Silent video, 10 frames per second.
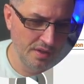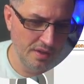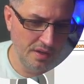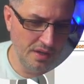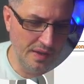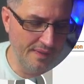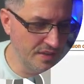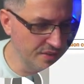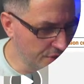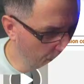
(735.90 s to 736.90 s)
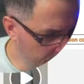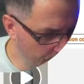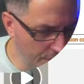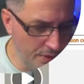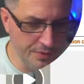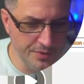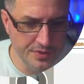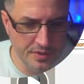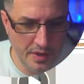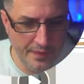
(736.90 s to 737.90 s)
and they just go somewhere
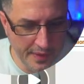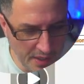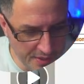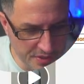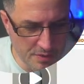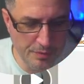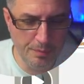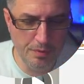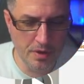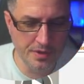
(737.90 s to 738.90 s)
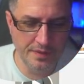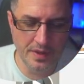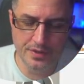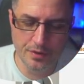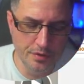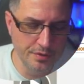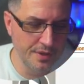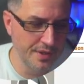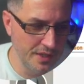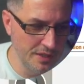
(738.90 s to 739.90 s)
else and they get a similar product and they don't
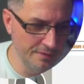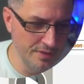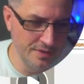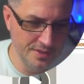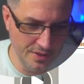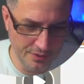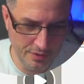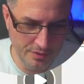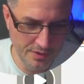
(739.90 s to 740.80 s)
even tell you.